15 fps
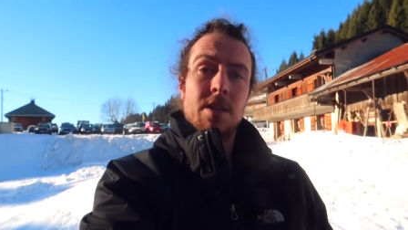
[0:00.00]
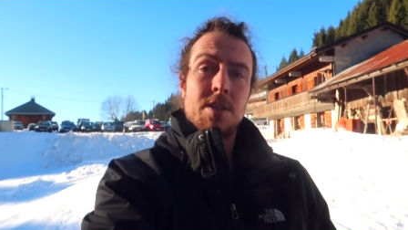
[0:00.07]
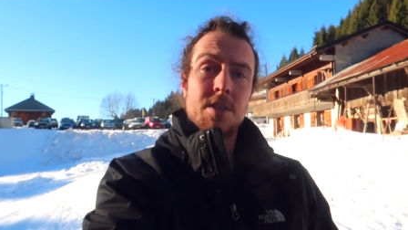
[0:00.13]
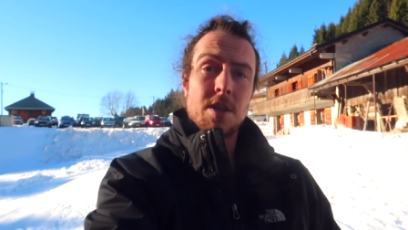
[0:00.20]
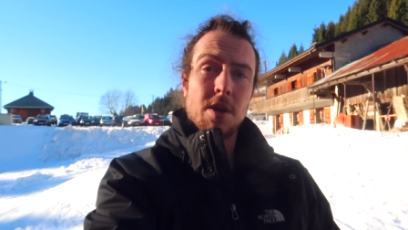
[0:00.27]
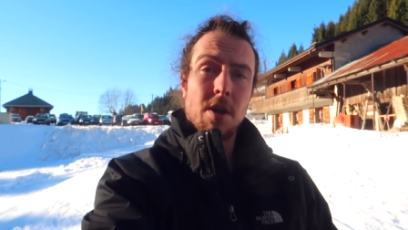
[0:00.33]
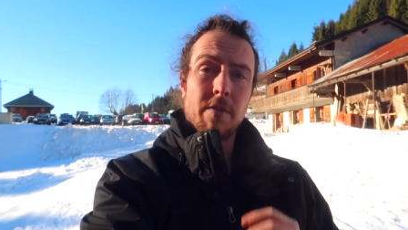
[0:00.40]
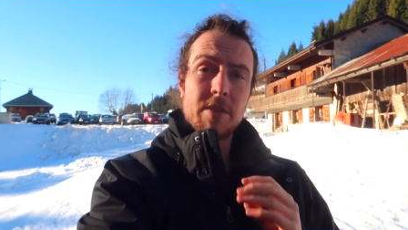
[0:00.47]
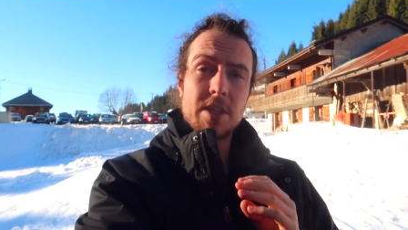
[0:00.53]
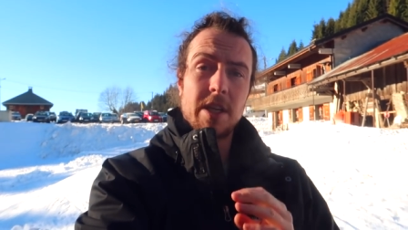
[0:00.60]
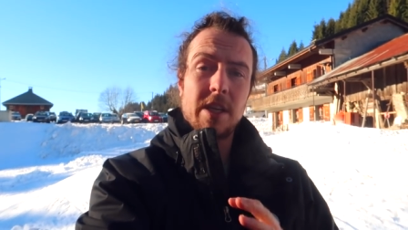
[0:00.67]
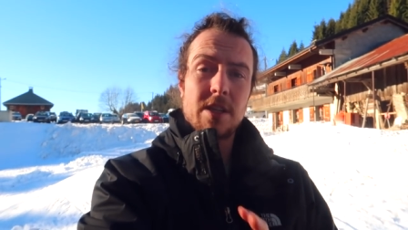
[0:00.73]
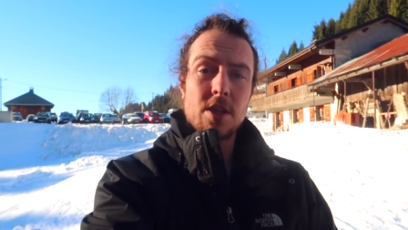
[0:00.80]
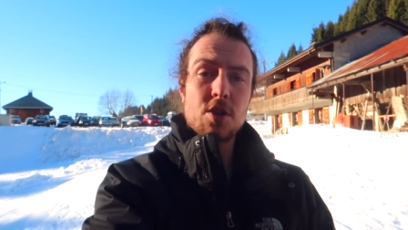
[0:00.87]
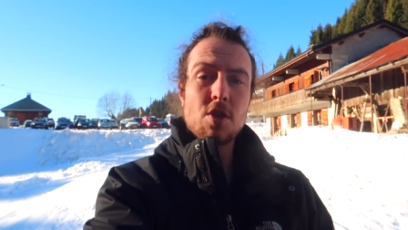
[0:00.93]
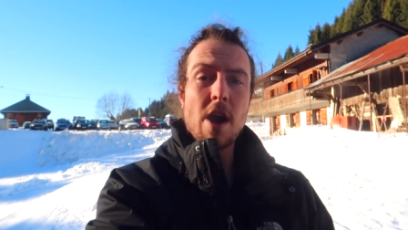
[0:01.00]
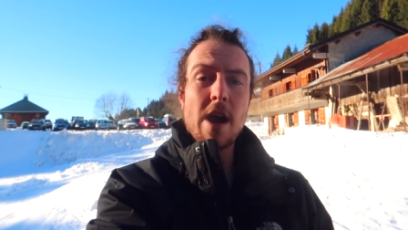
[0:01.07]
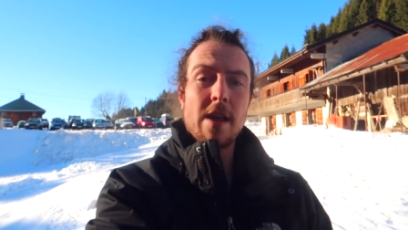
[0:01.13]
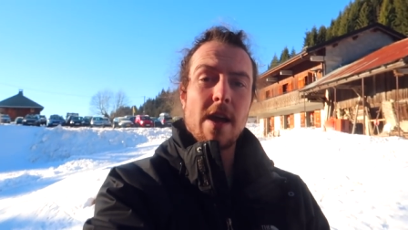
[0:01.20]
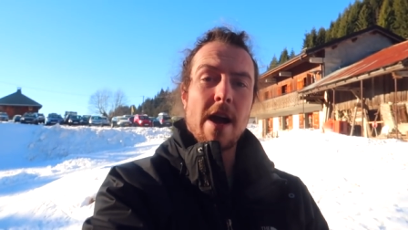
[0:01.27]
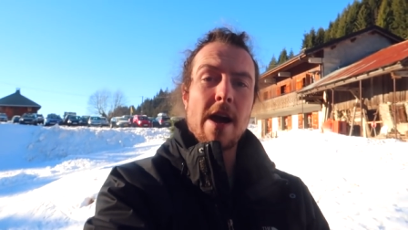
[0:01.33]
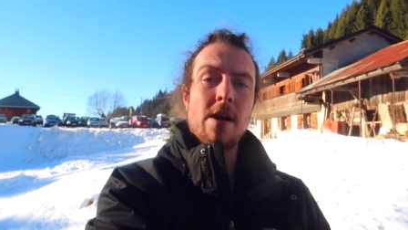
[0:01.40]
So obviously I need to
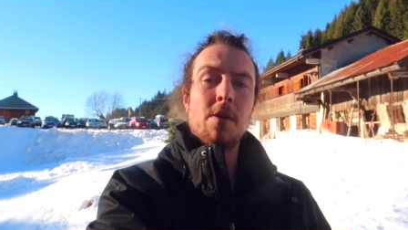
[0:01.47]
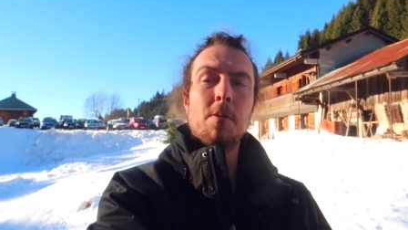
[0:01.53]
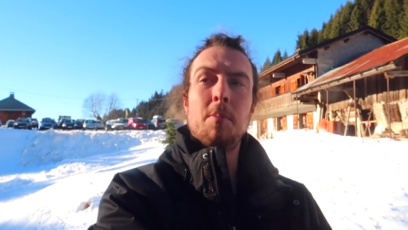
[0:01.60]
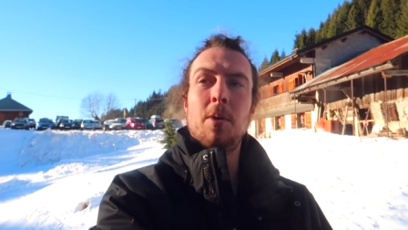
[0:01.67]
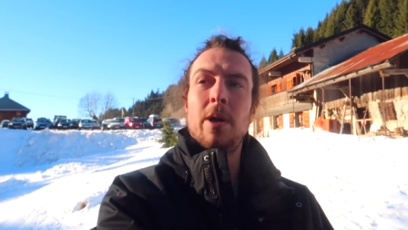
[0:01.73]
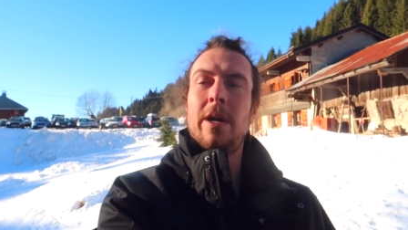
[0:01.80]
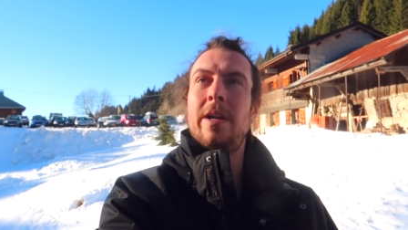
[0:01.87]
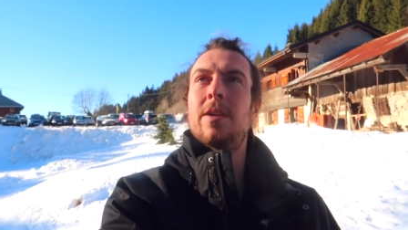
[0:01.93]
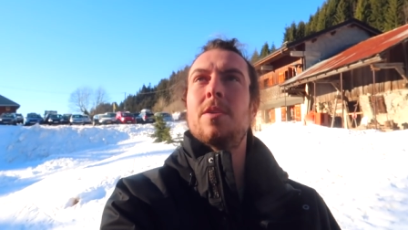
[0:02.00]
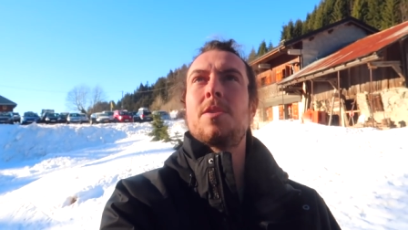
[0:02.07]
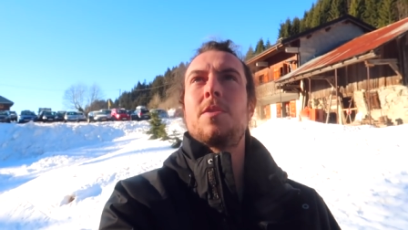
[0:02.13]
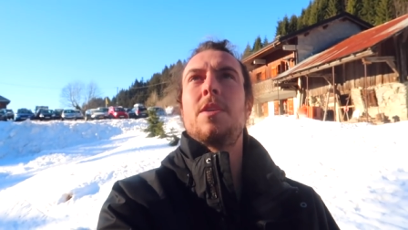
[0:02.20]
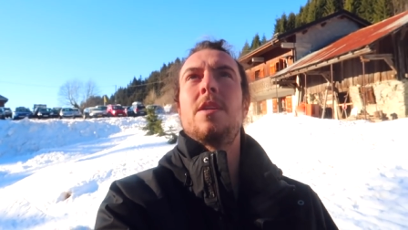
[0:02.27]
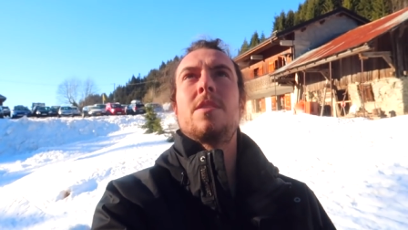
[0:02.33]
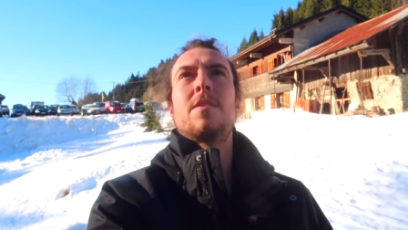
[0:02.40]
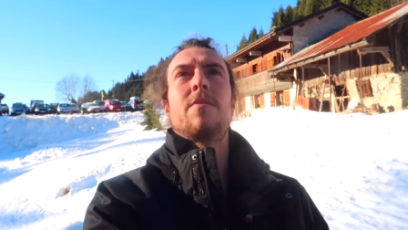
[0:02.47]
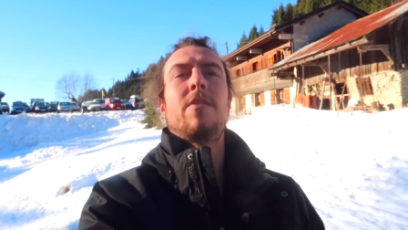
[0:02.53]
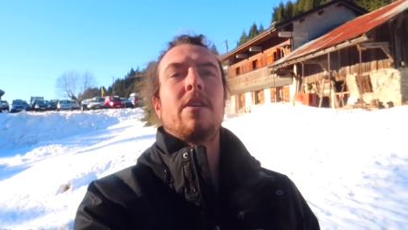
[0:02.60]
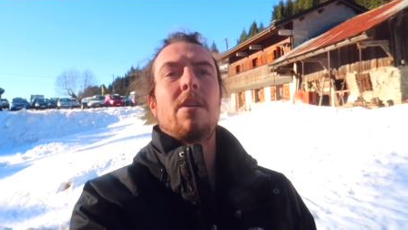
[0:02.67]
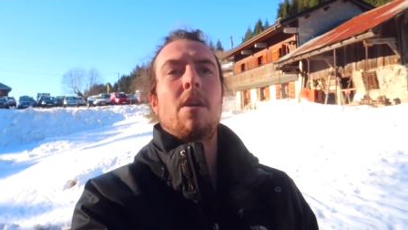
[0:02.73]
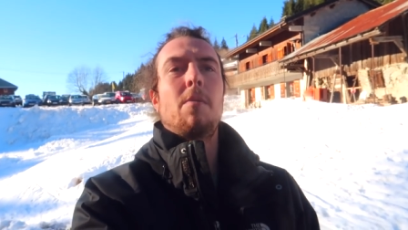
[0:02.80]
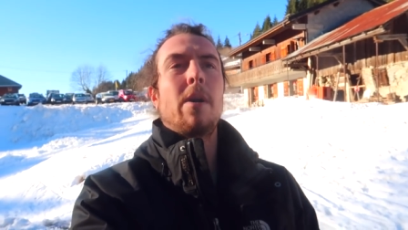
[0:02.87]
dry that out, but I also need to
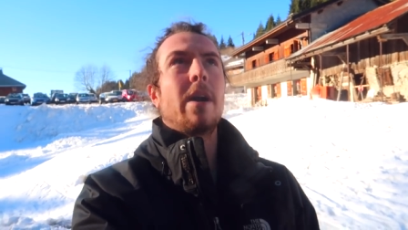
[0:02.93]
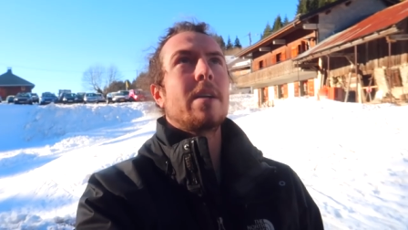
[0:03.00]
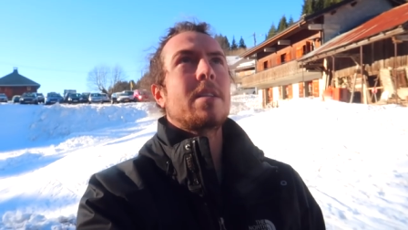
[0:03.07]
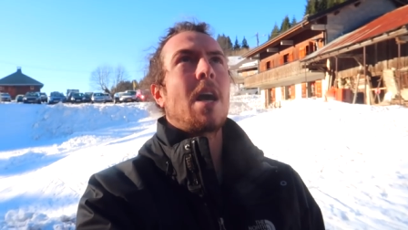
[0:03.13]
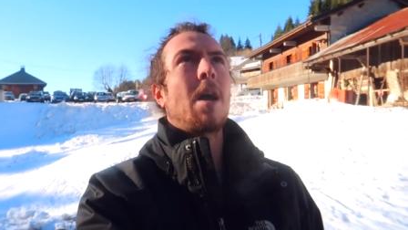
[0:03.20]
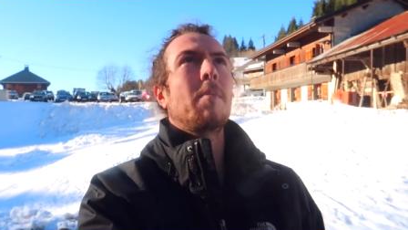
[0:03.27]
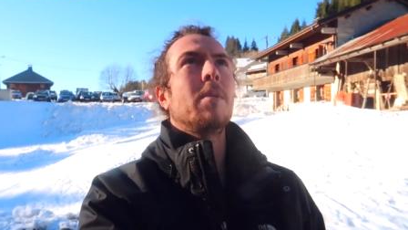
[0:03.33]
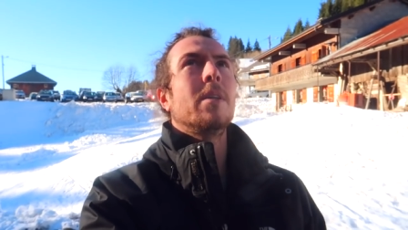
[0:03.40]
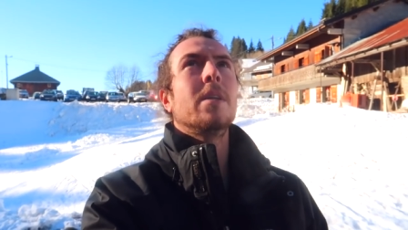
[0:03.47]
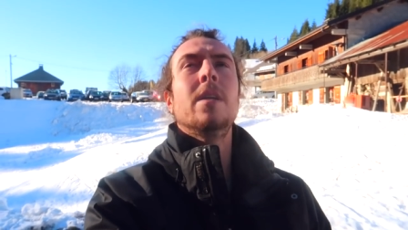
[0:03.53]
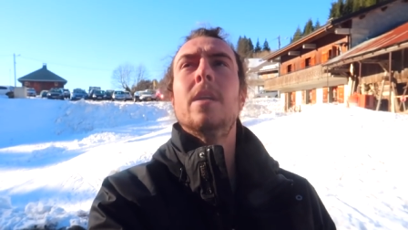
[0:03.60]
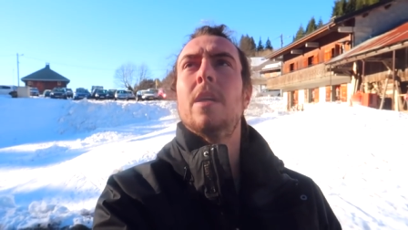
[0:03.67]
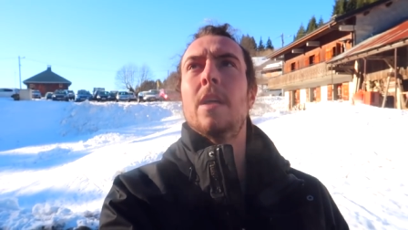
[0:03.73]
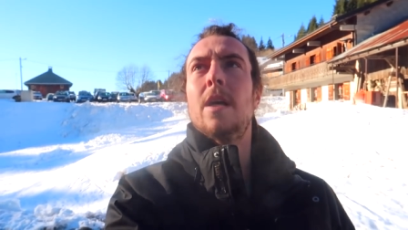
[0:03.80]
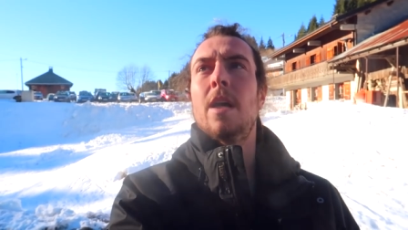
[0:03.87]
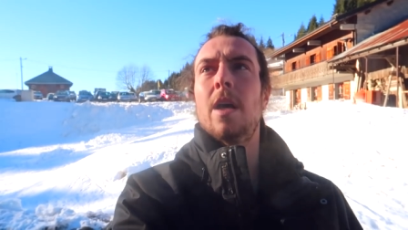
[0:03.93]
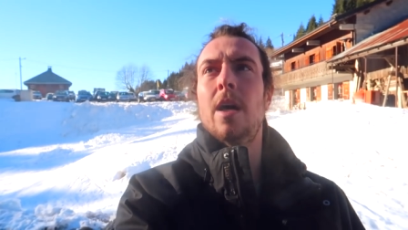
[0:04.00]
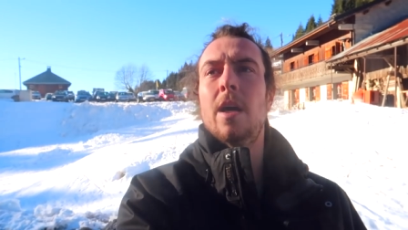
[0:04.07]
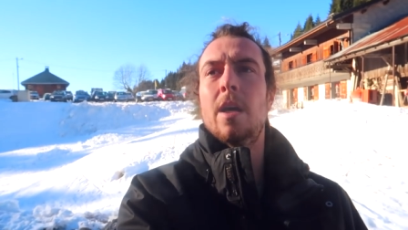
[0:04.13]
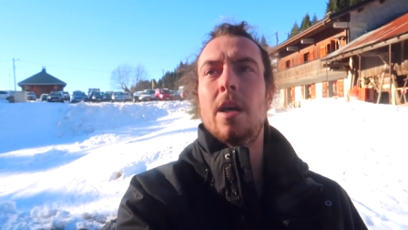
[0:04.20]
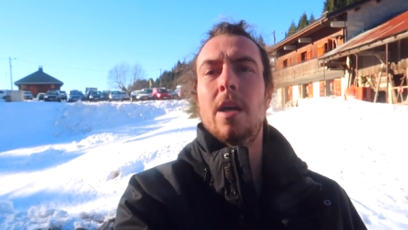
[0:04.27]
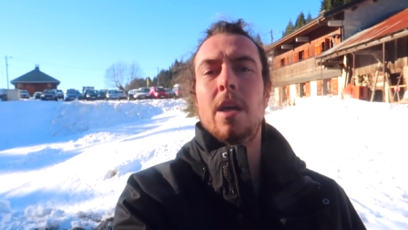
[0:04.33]
figure out why it's happening,
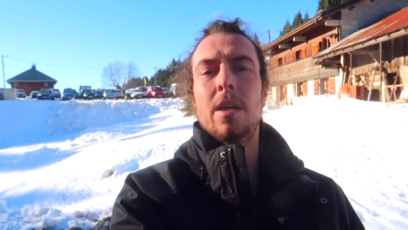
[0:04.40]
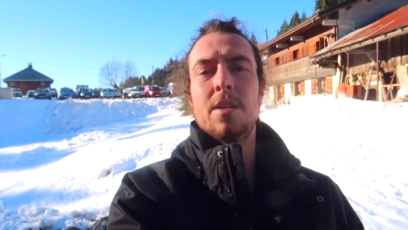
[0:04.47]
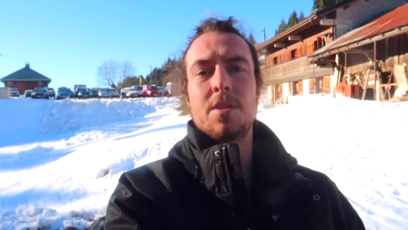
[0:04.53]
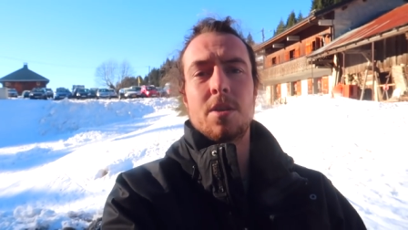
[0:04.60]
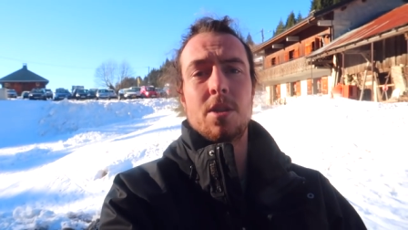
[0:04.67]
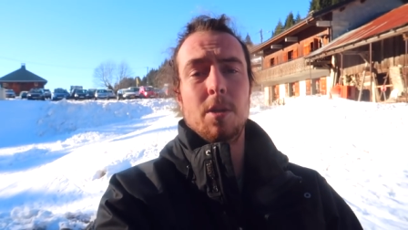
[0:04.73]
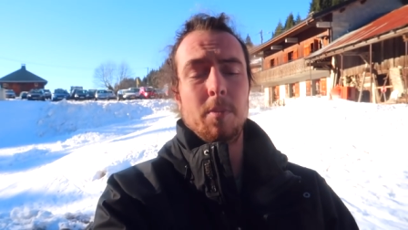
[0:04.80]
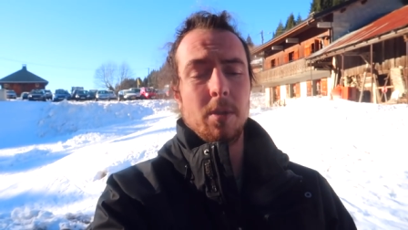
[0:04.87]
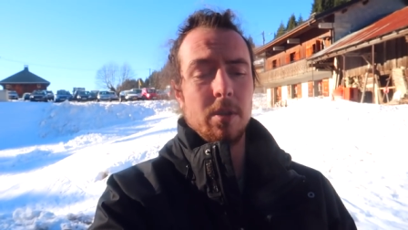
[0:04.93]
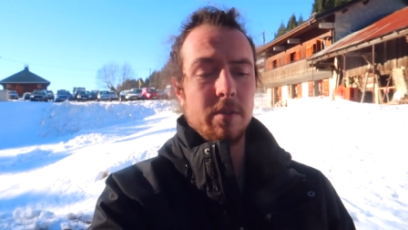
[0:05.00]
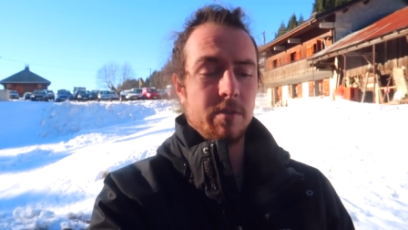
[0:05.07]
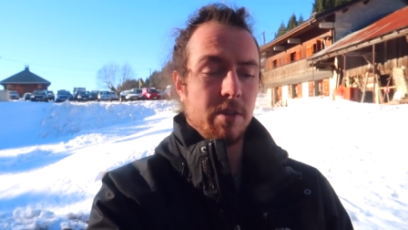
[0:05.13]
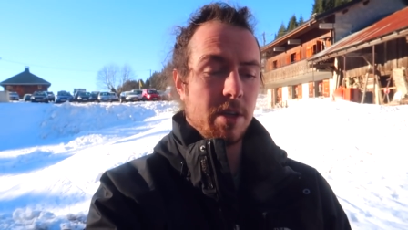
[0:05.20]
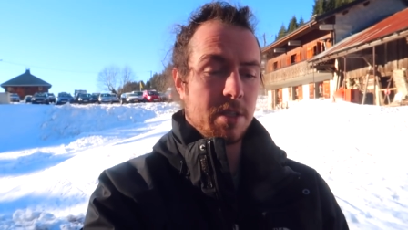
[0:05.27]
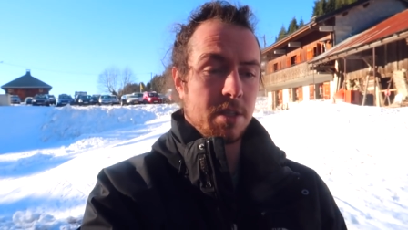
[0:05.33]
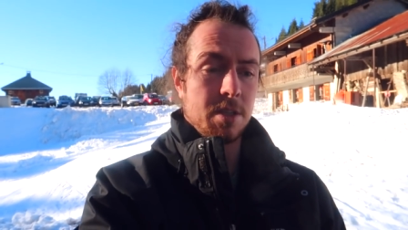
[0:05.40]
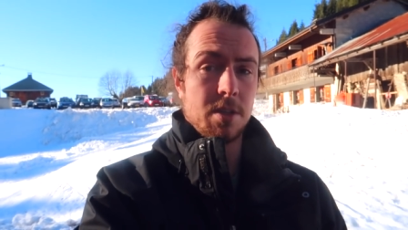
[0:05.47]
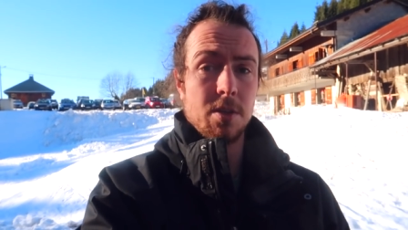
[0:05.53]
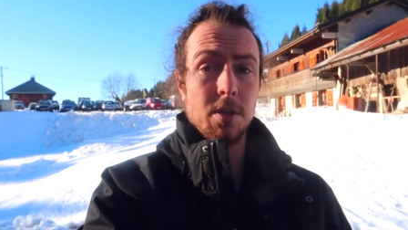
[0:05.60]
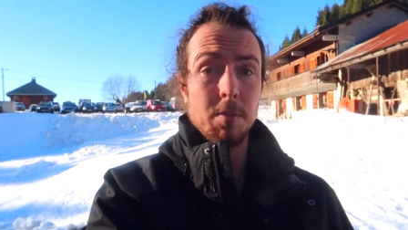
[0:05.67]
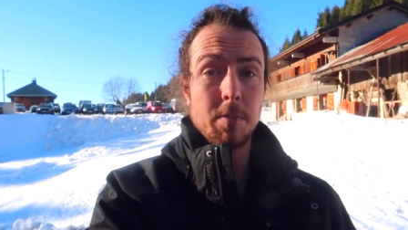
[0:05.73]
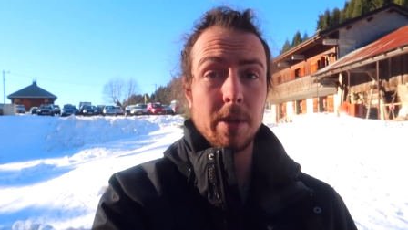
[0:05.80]
and there's a couple of reasons
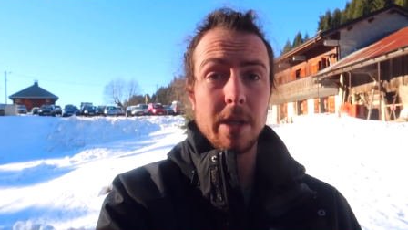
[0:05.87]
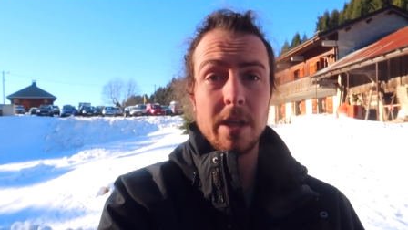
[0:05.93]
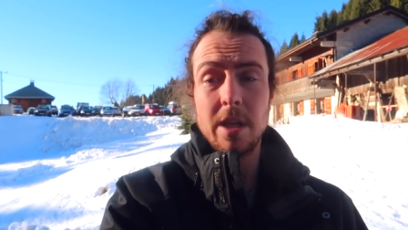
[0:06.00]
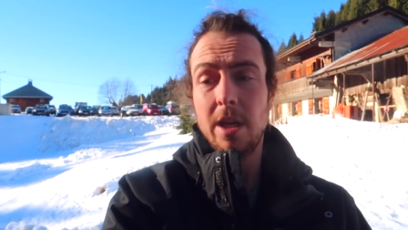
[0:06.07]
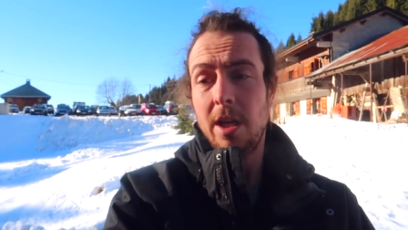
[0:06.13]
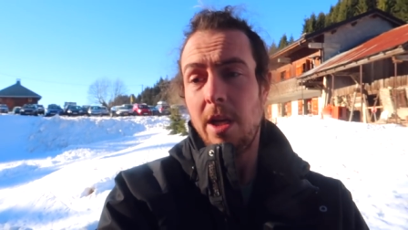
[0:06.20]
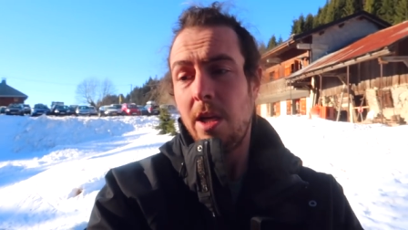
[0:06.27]
it could be.